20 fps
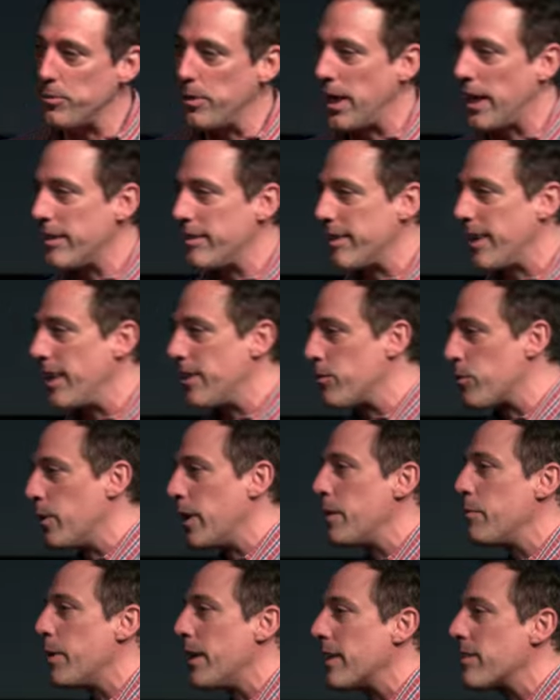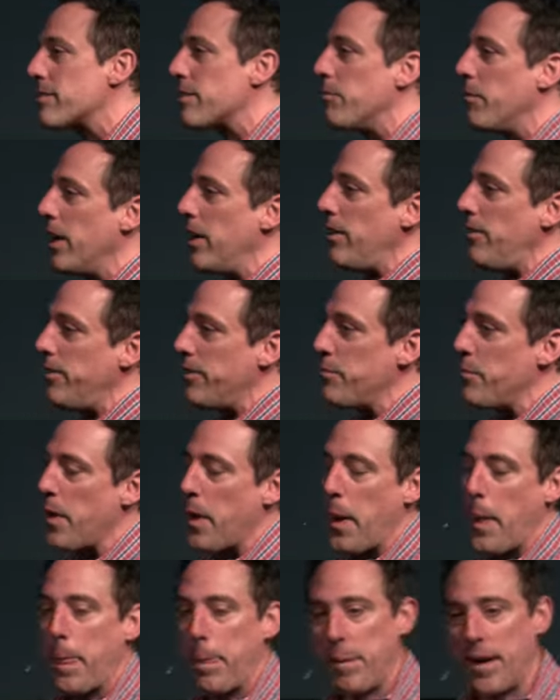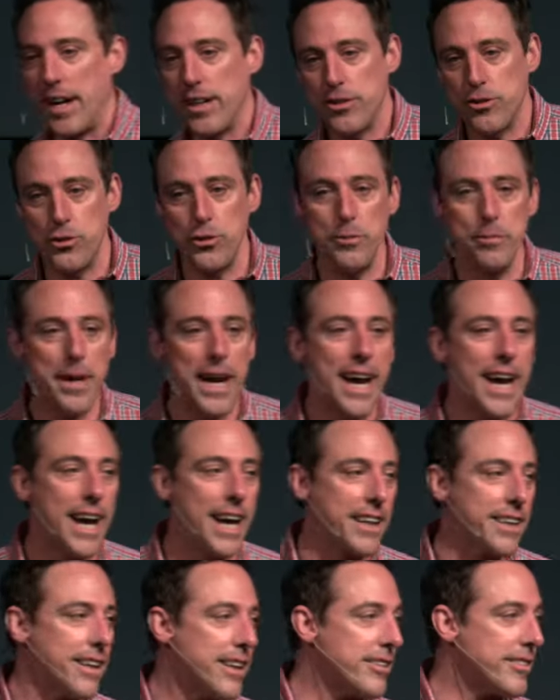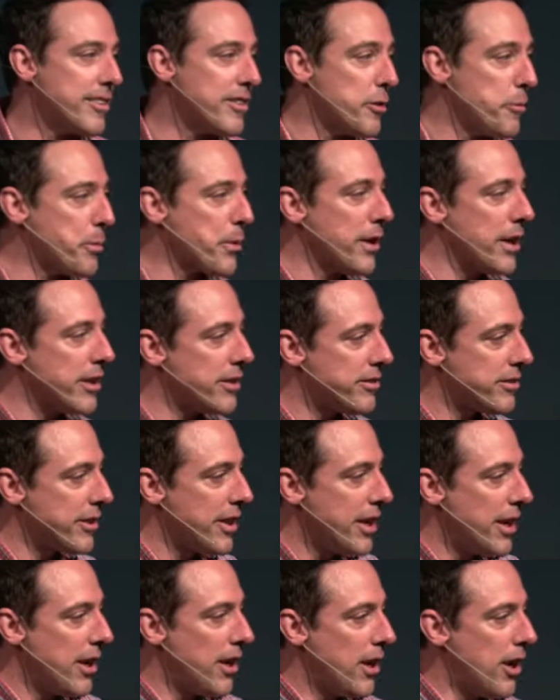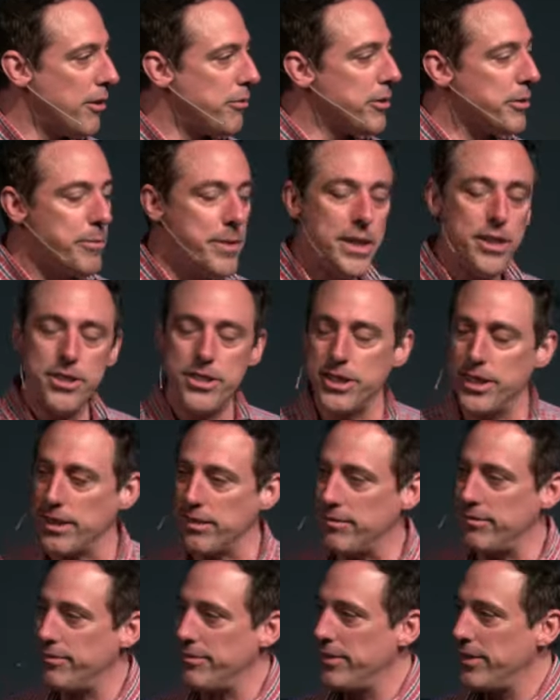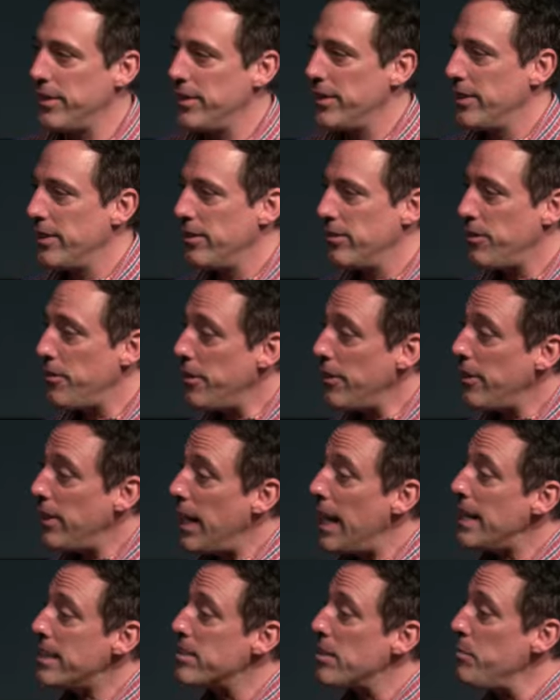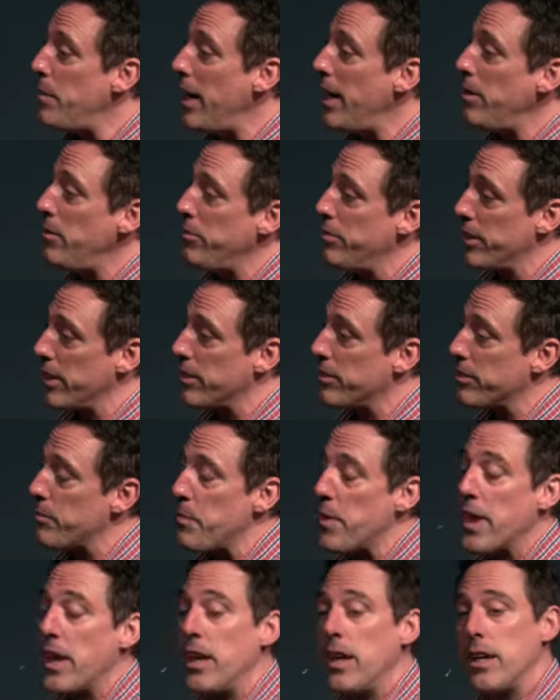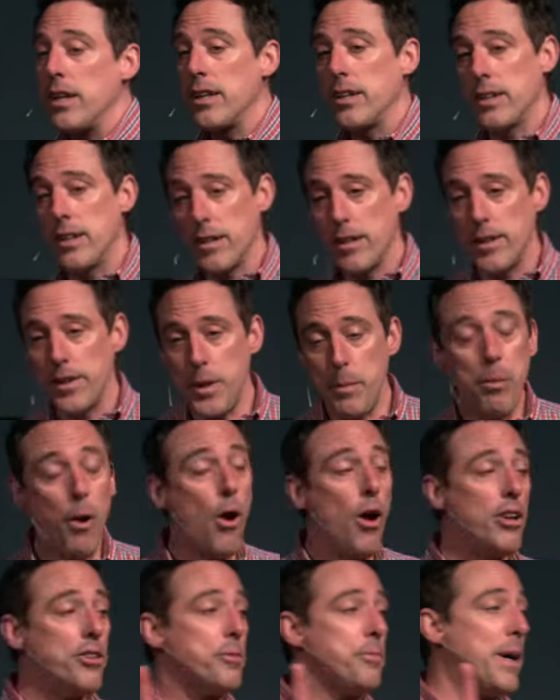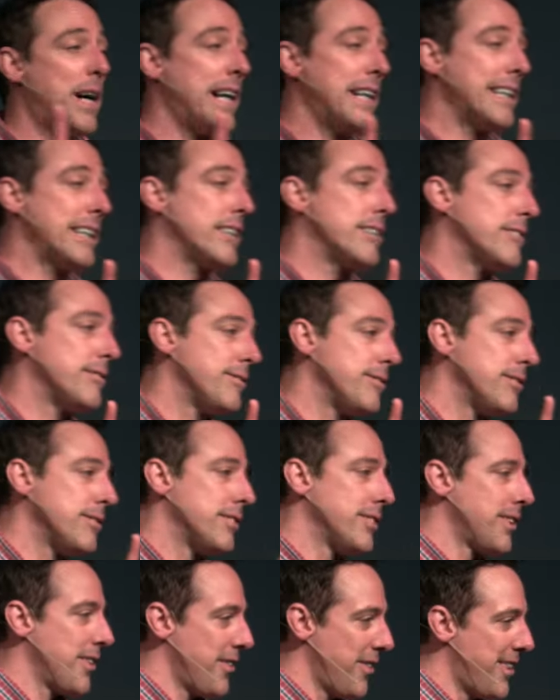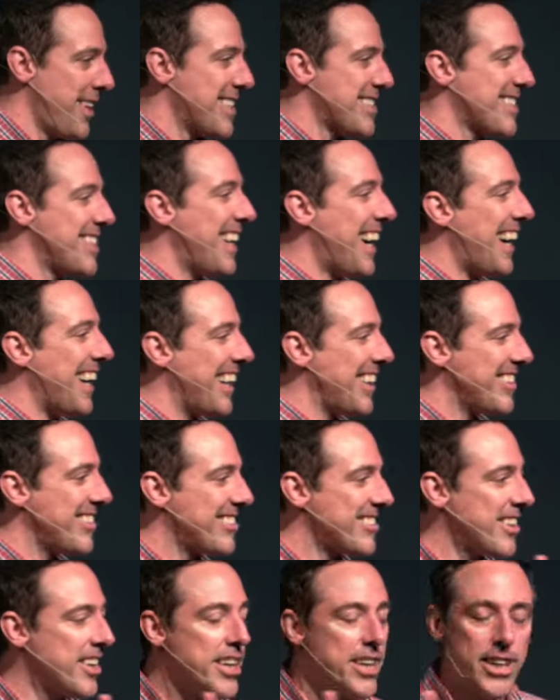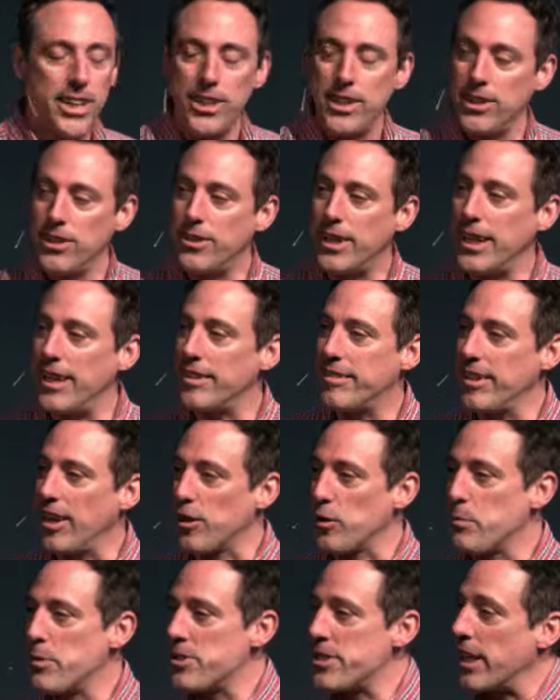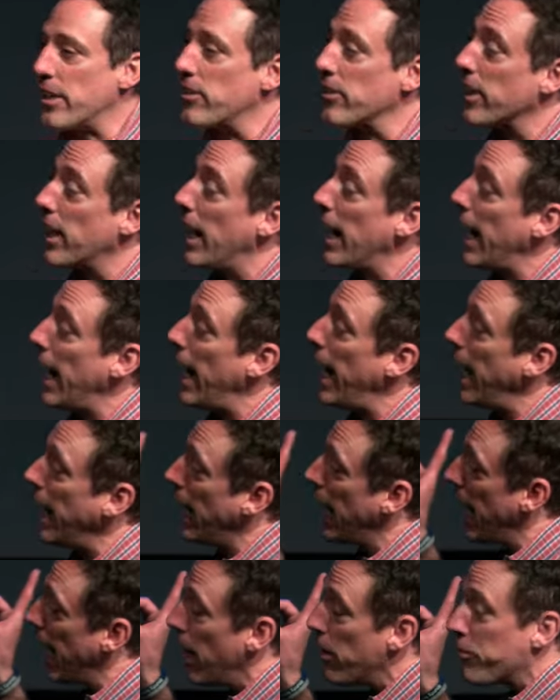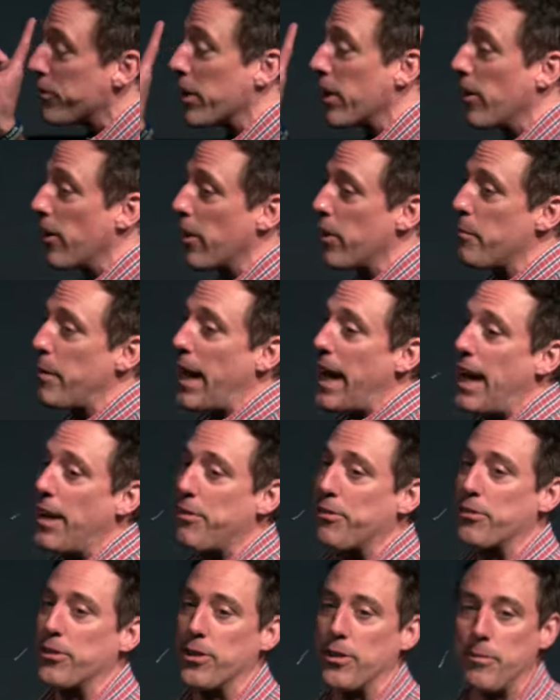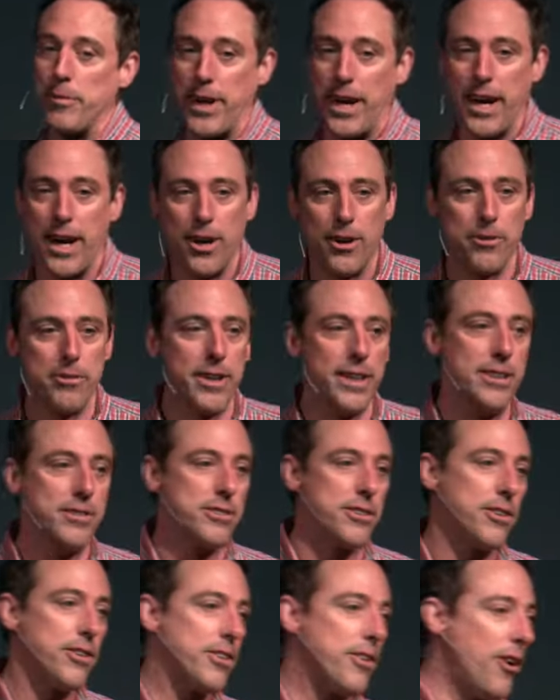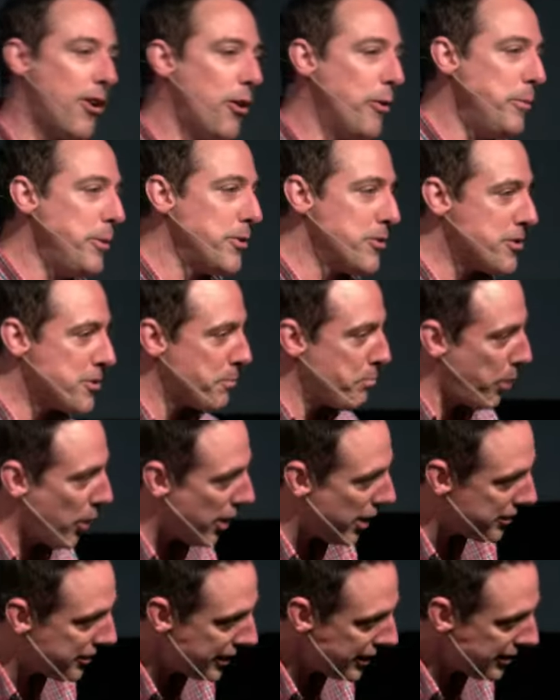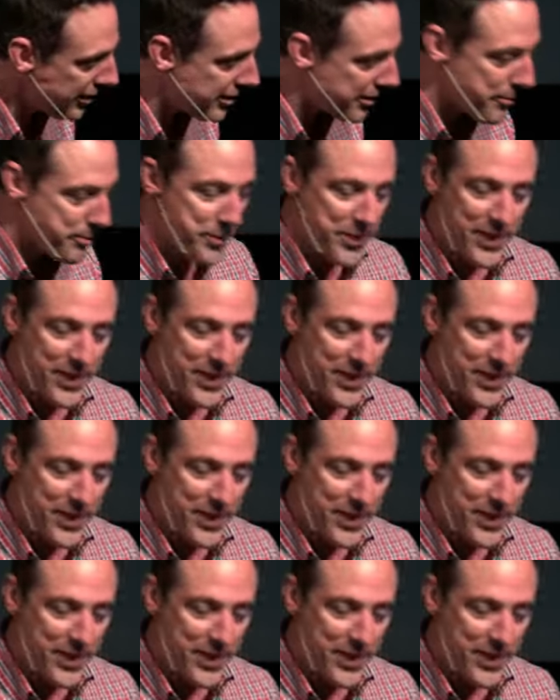what, 10, 20 bucks a month? Not too bad, less than the price of admission. So there are lots of benefits. The pause button, that's nice. You can't tell the projector guy, hey, I have to go to the bathroom now, right? So at home, you just pause it.